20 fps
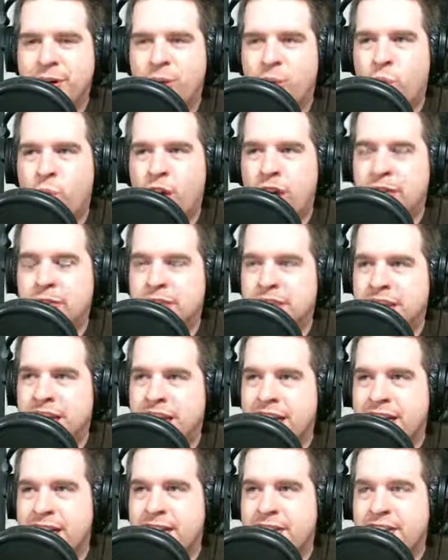in 1 it was
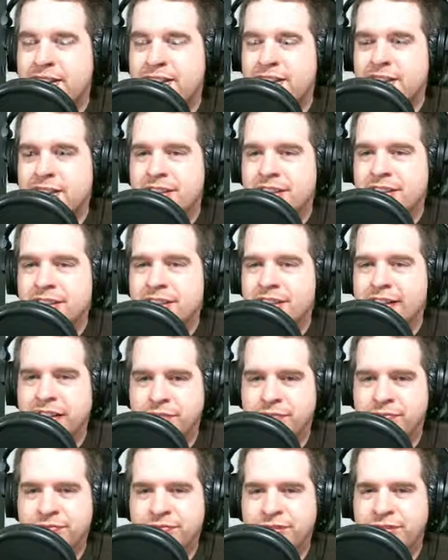like
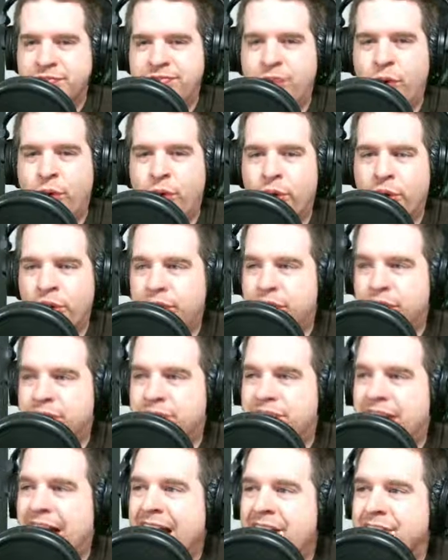4 or
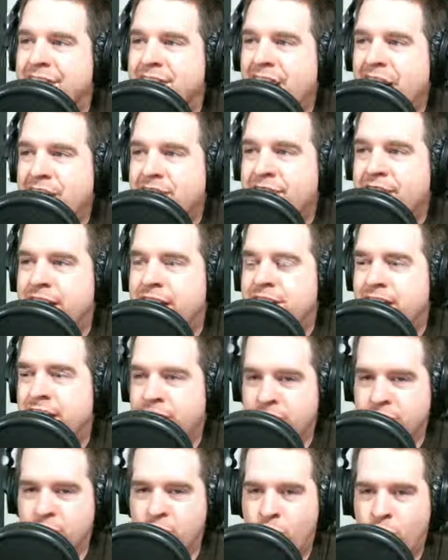5 knife hits on
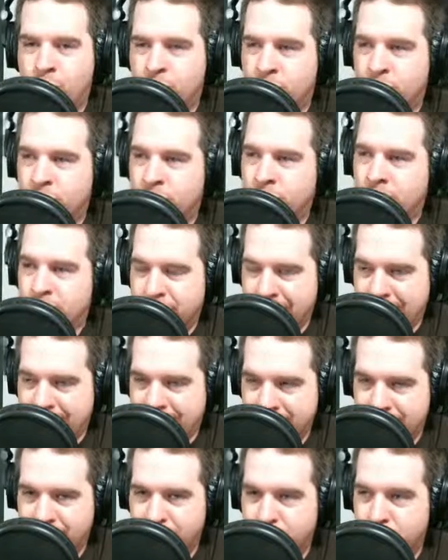a normal like
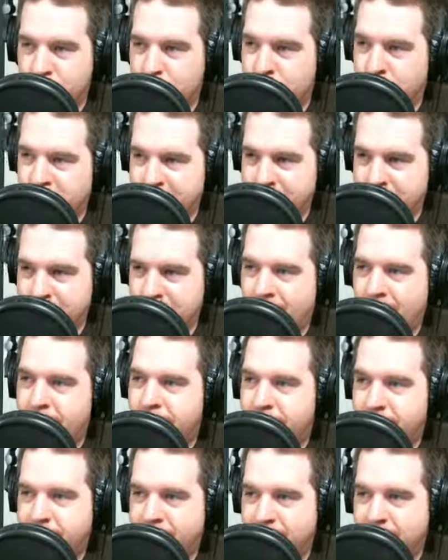level 1
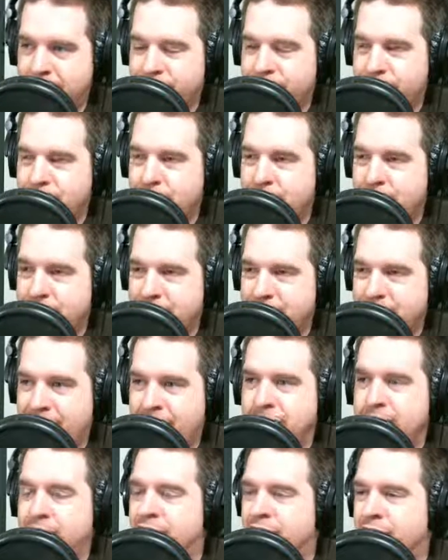zombie at the very beginning of the
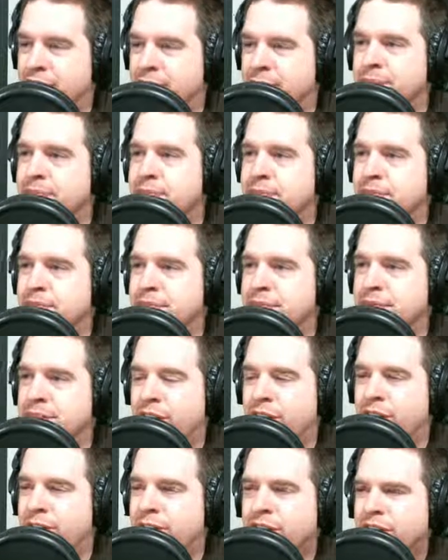game to kill him. You
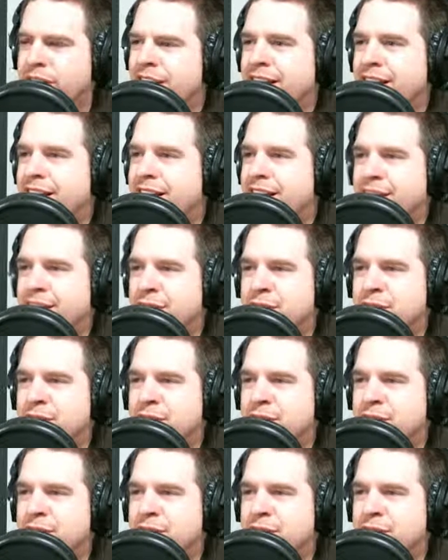know, there was